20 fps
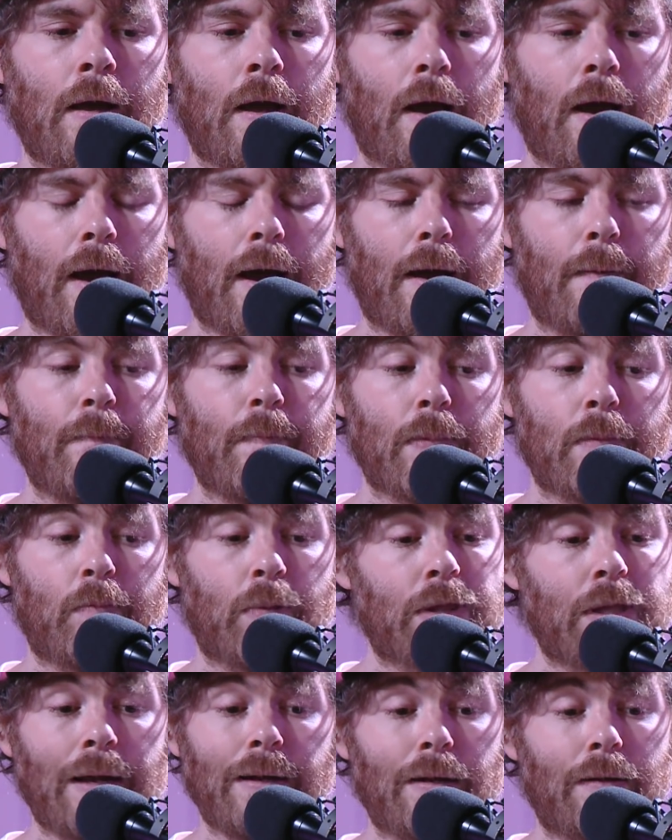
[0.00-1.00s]

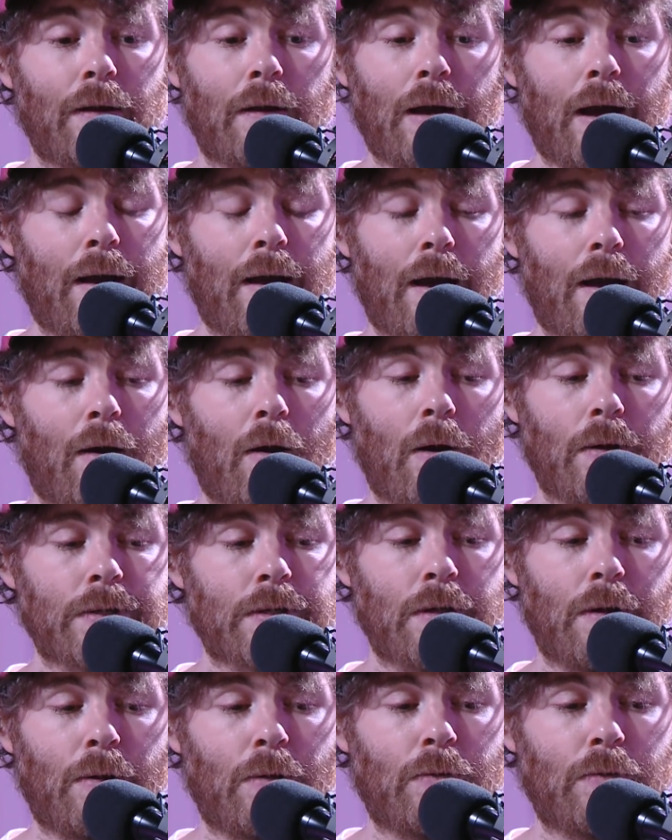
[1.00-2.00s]
But then
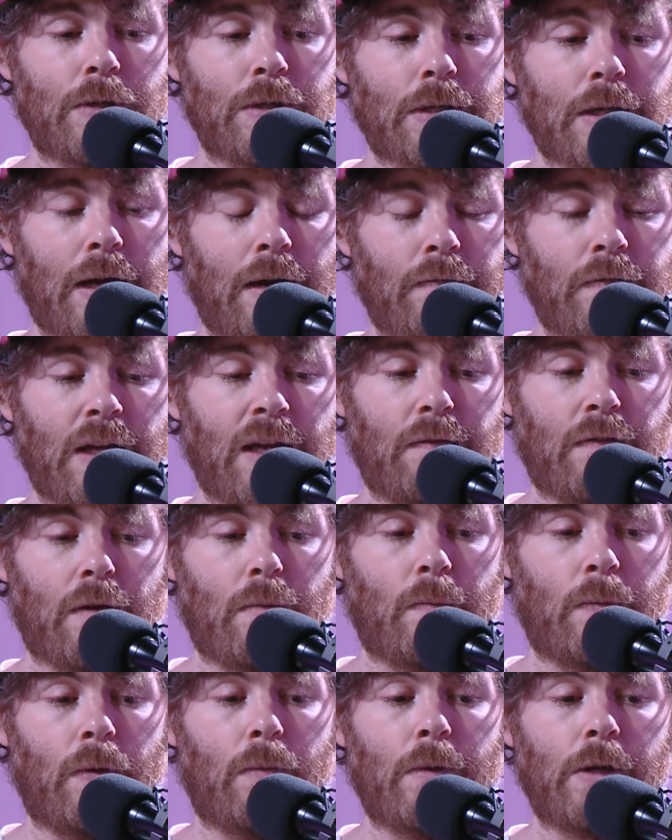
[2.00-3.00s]
also just kind of gave
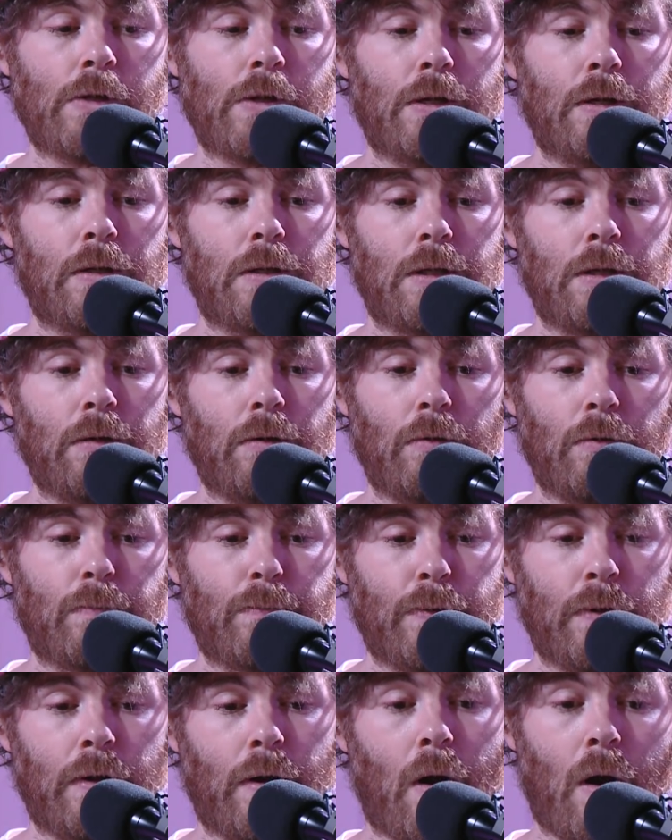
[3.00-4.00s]
him permission to
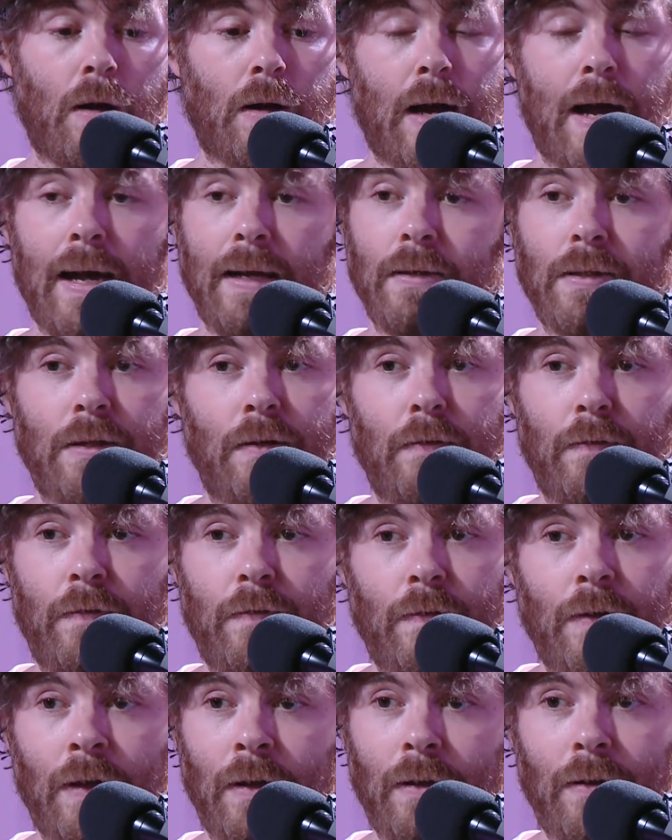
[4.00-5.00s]
put all kinds
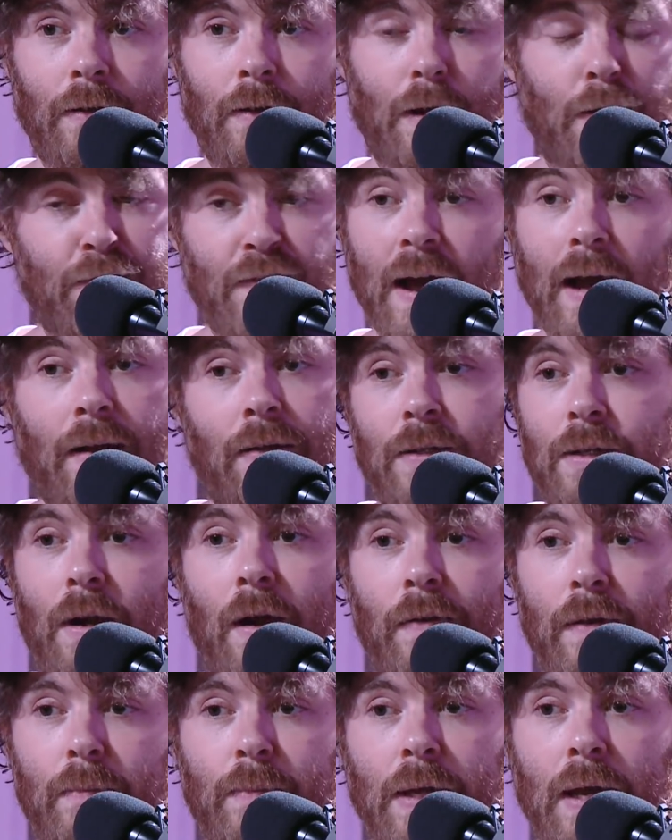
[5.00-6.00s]
of effects
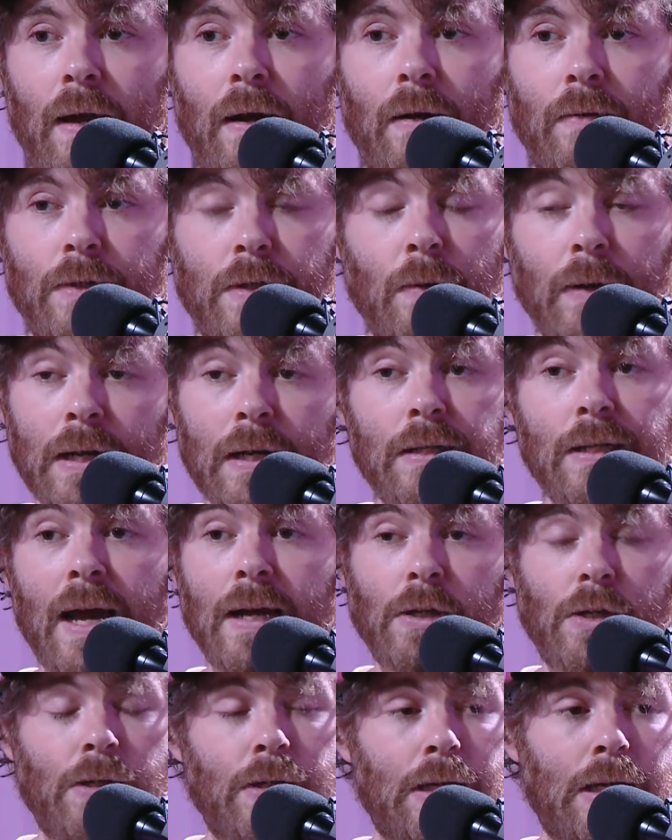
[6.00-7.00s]
on the piano. So it is
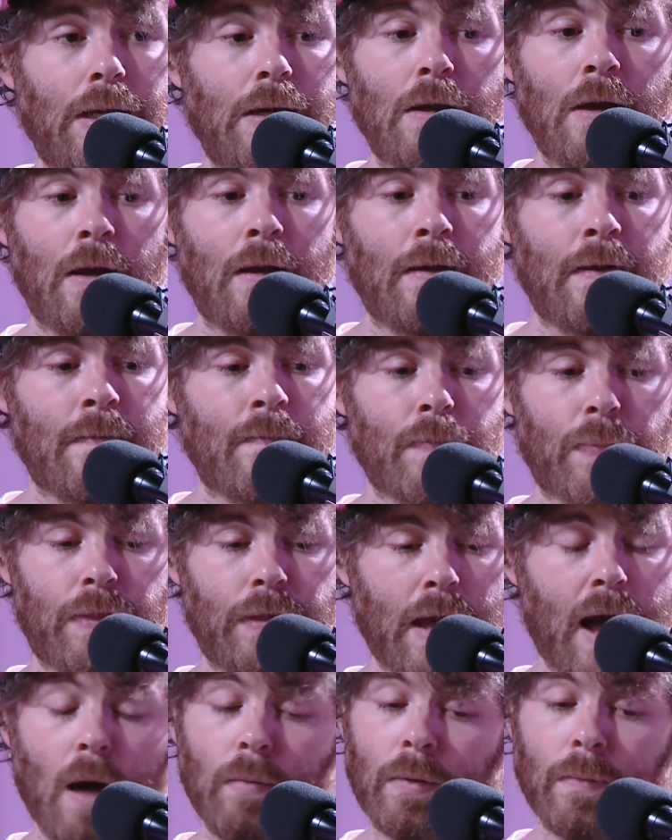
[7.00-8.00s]
actually
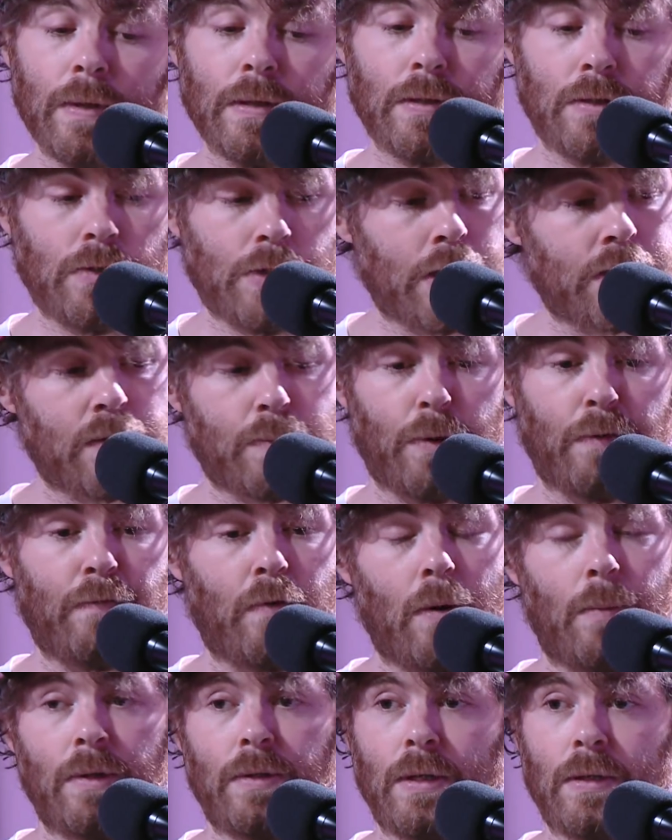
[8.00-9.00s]
the album is just
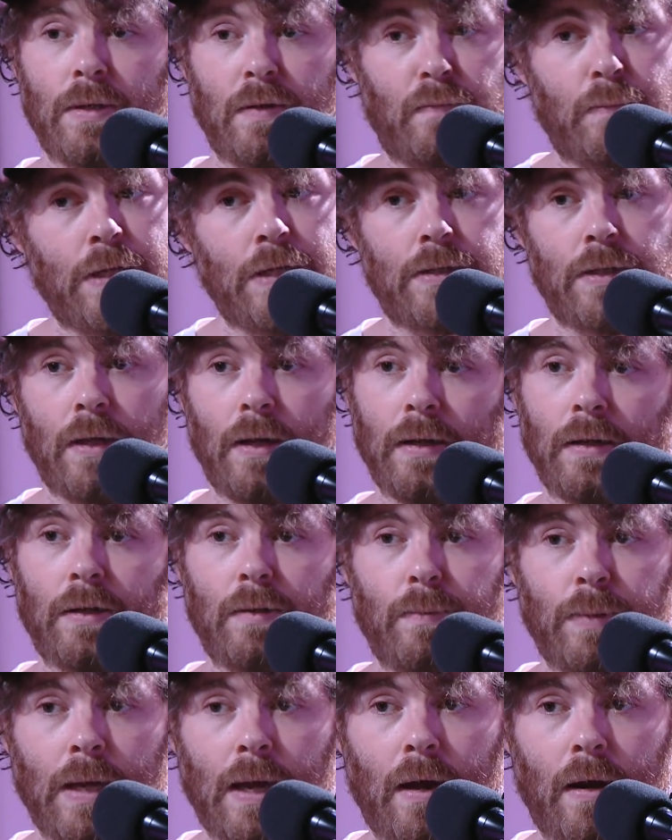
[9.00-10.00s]
performances of me sitting at
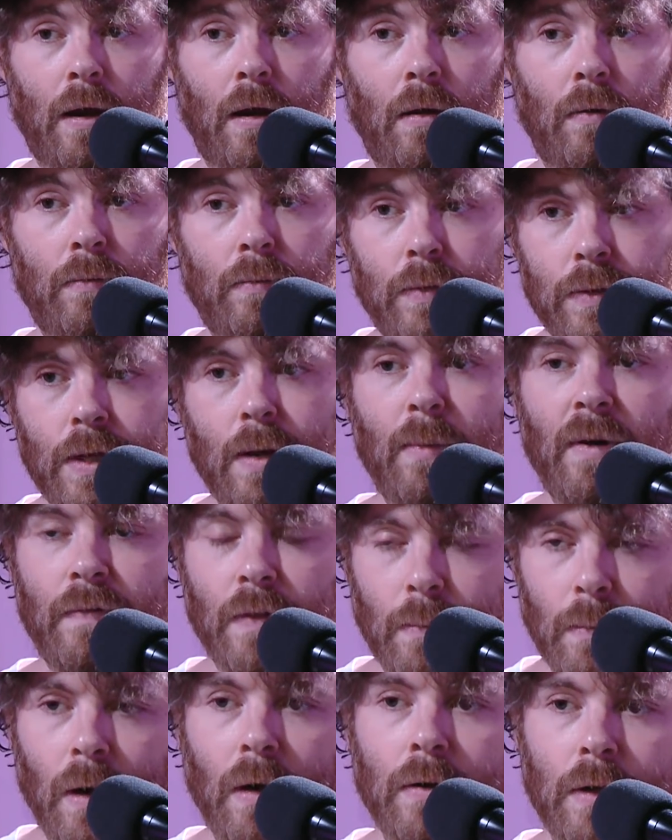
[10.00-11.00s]
the piano. Some of
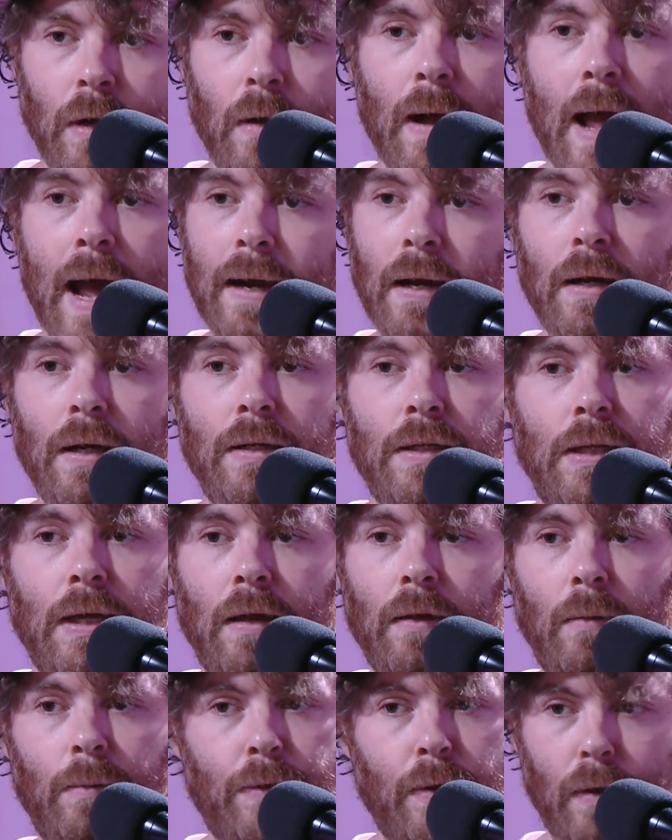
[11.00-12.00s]
them are, edited
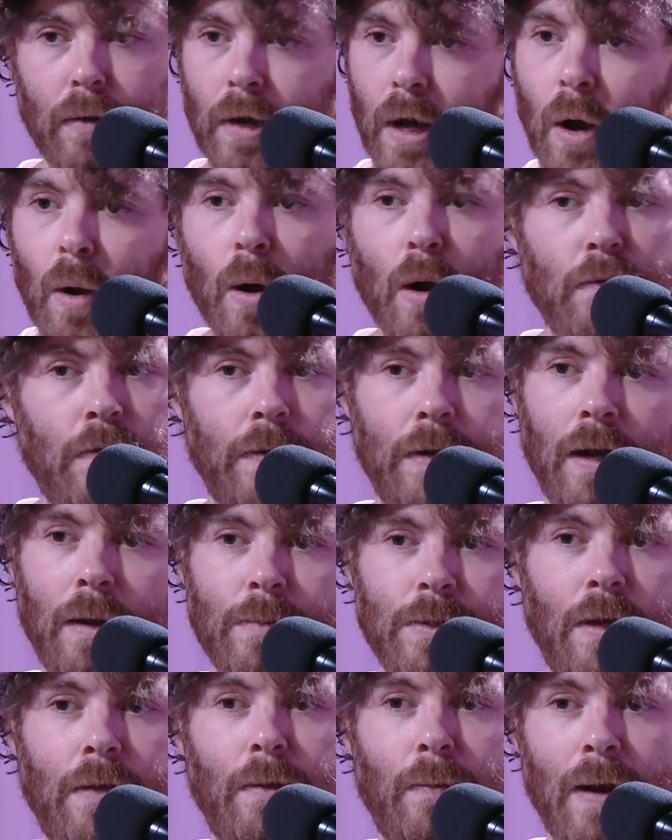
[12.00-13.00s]
together, but there are no
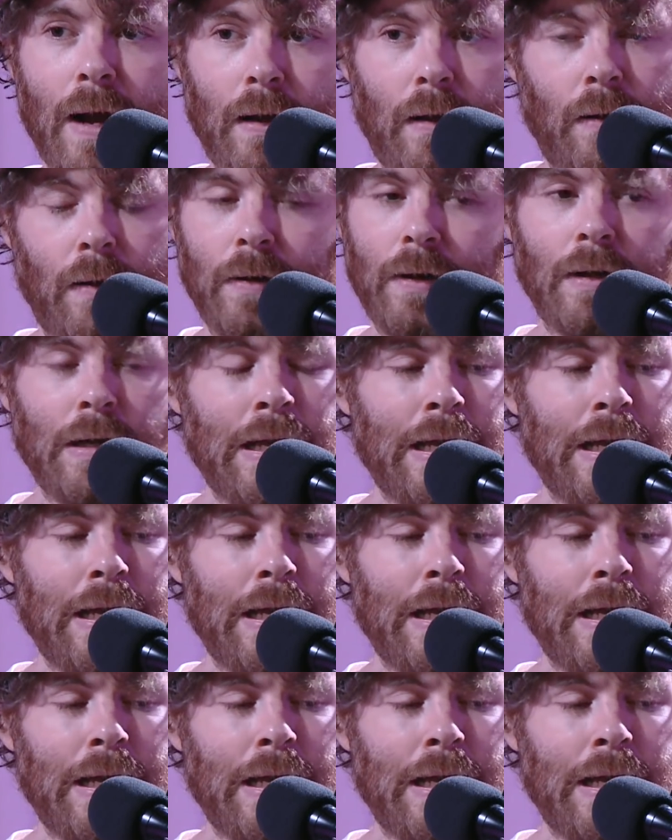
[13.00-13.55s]
overdubs on the record.